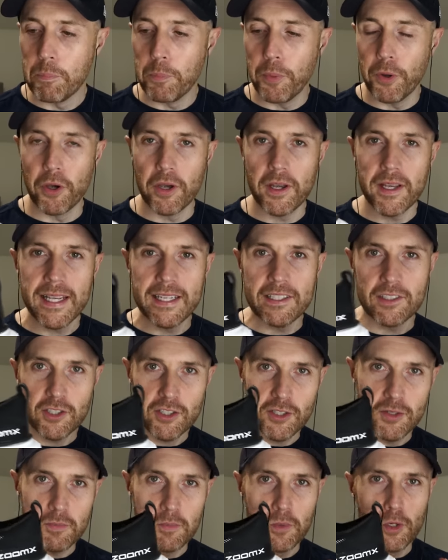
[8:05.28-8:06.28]
But it
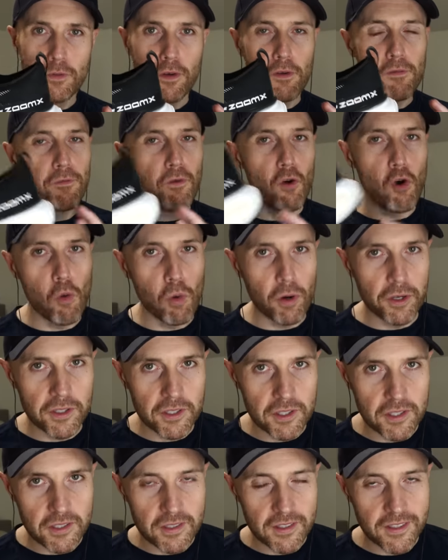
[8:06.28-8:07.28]
doesn't move you
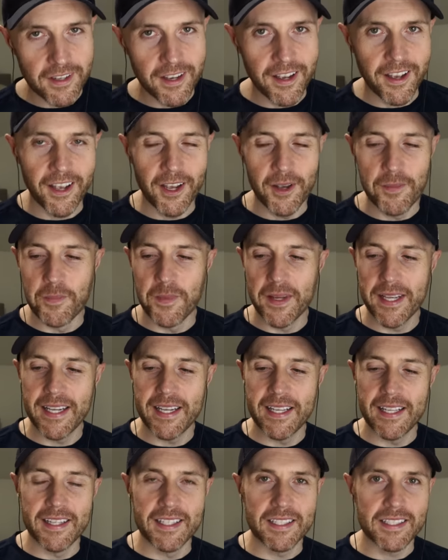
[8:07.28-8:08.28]
forwards
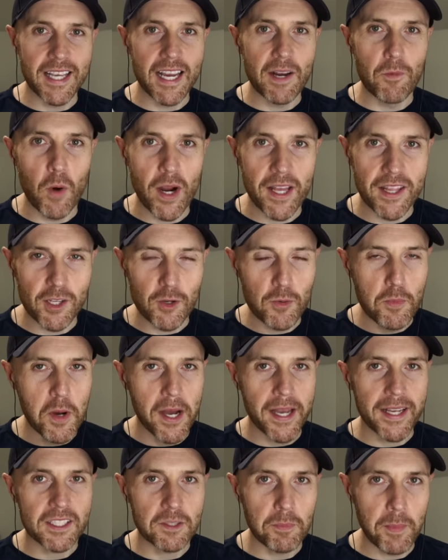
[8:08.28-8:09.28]
in the same way that you
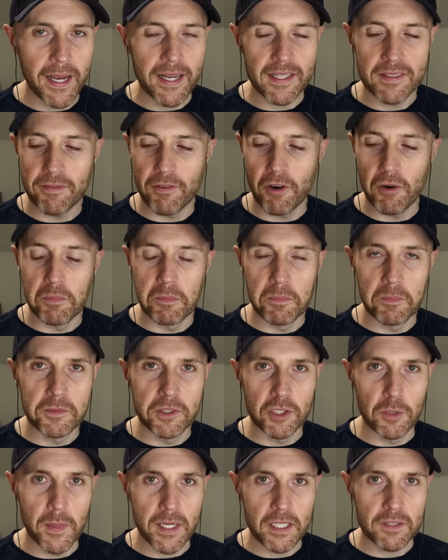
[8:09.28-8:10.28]
might expect from
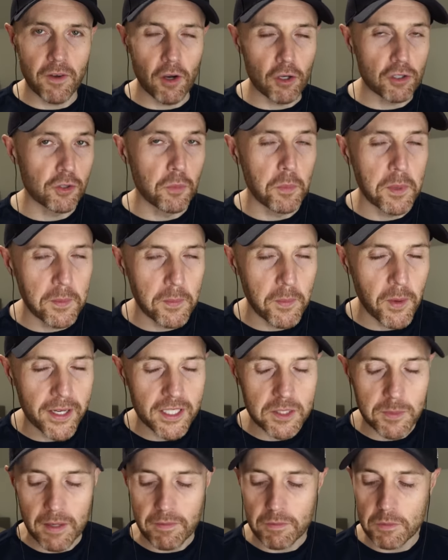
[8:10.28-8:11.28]
ZoomX, or some people might
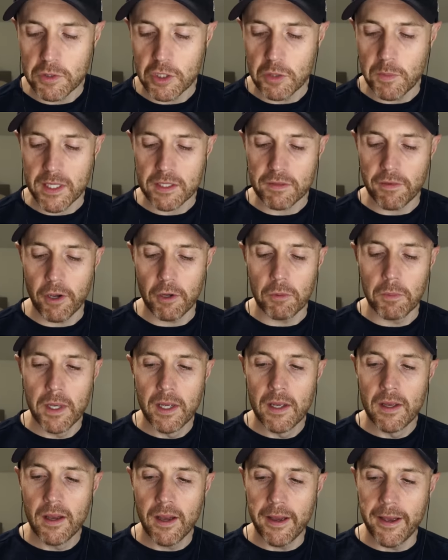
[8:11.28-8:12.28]
expect from ZoomX foam.
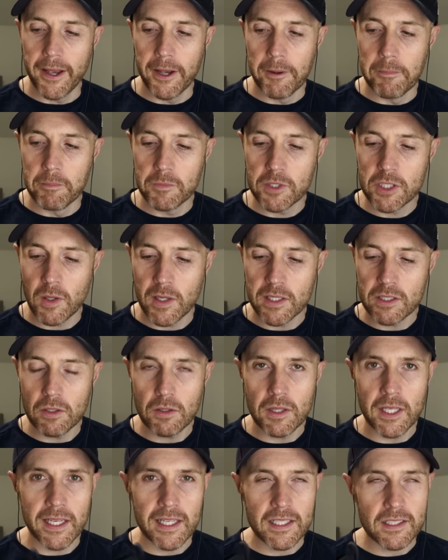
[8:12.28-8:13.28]
So I
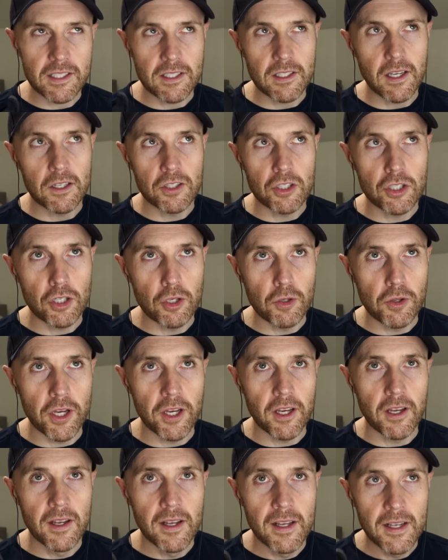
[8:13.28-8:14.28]
do think it's a shoe
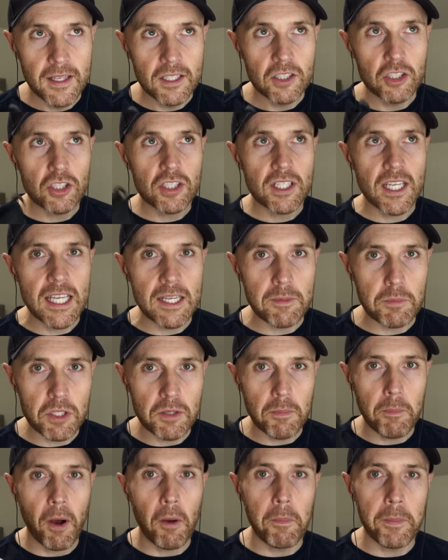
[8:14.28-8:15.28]
that just keeps
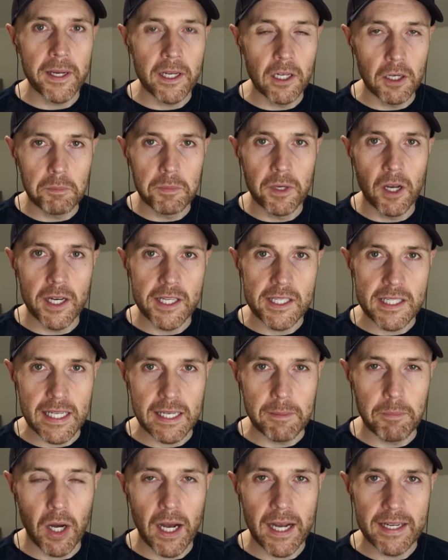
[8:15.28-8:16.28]
you popping up
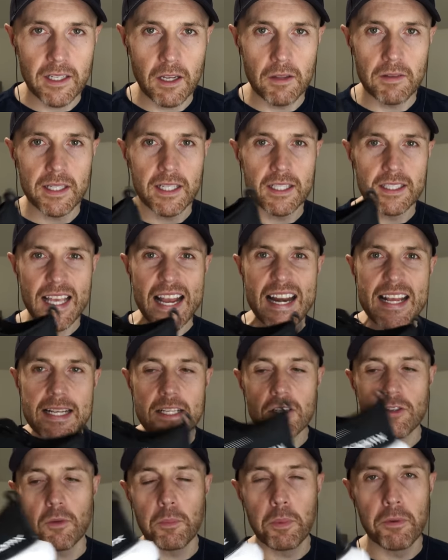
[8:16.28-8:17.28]
nicely, but I don't think there's any
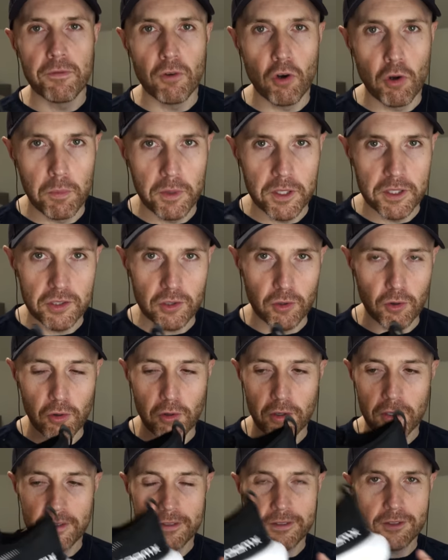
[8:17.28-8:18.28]
sort of performance
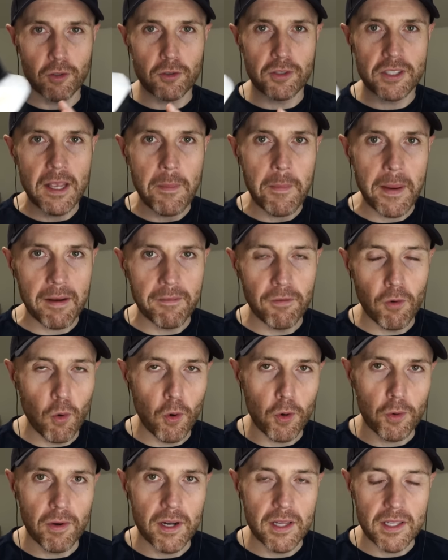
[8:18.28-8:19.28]
or sort of tipping
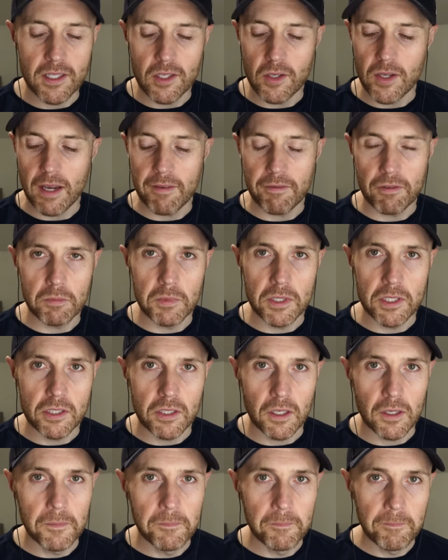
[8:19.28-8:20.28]
forward or anything you get from this
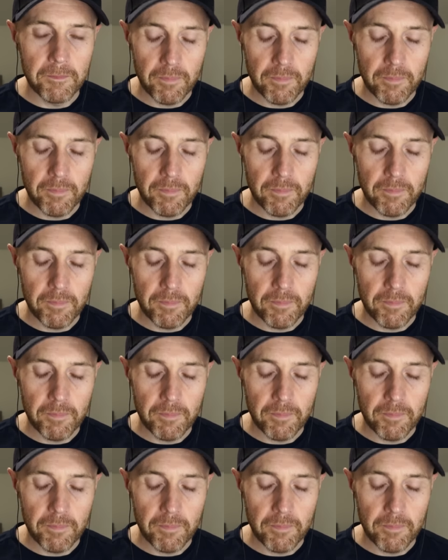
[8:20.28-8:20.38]
shoe.